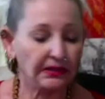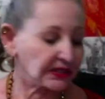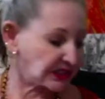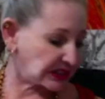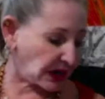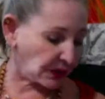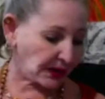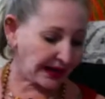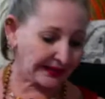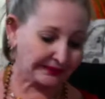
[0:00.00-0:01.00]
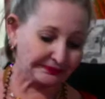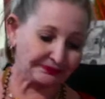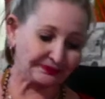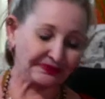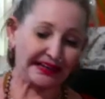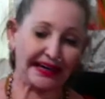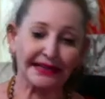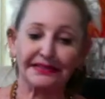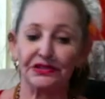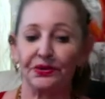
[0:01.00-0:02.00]
So uh, yeah,
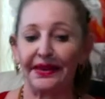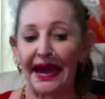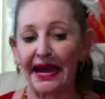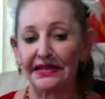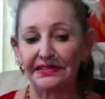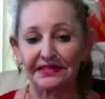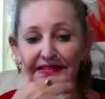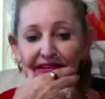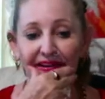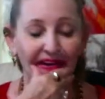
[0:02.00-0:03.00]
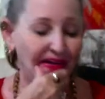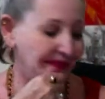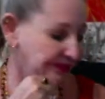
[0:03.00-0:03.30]
so that's the